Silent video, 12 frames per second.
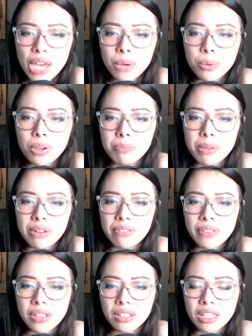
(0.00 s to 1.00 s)
We've been
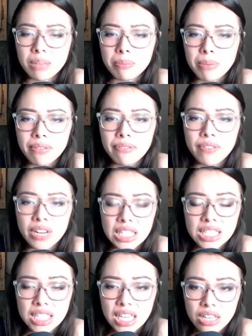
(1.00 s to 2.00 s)
feeling a bit funny
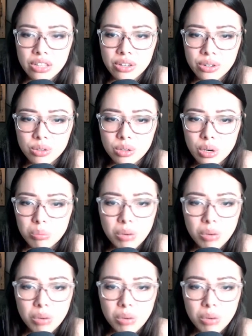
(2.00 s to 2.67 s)
today though.